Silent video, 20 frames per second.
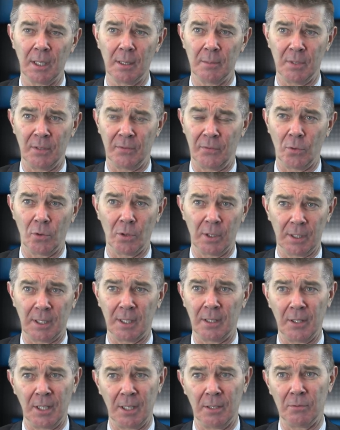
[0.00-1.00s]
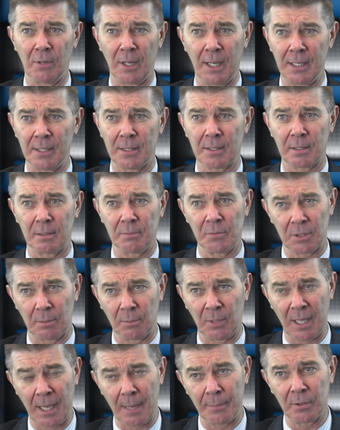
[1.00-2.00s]
before it can then raise
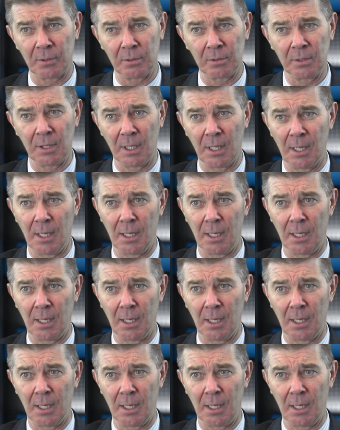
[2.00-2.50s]
some capital